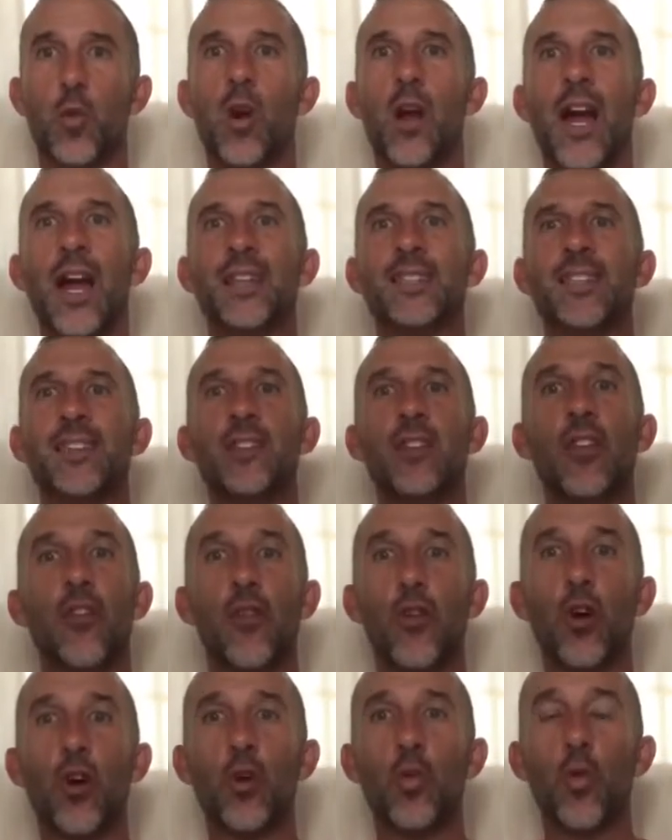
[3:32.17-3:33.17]
Whereas in the
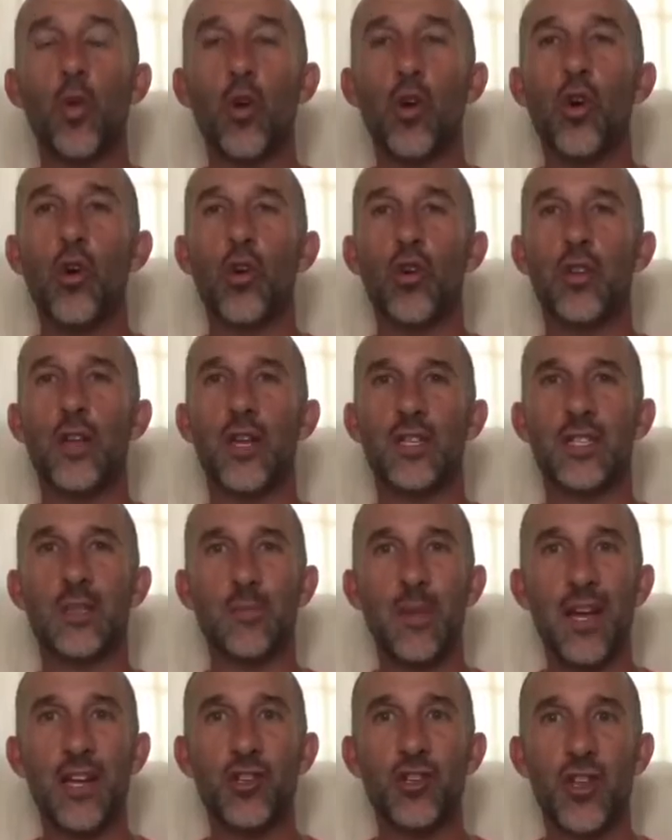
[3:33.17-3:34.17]
third world,
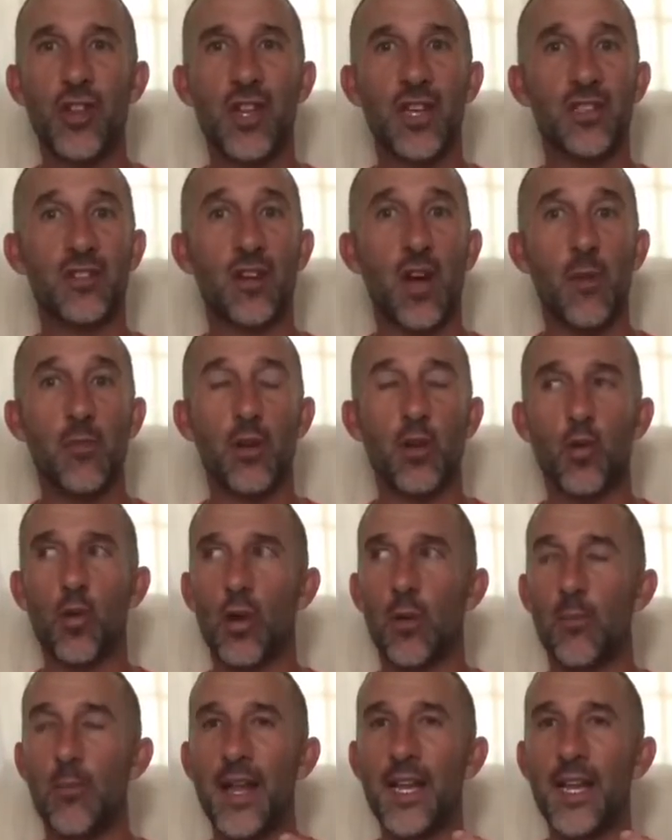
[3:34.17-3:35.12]
especially in the Islamic world,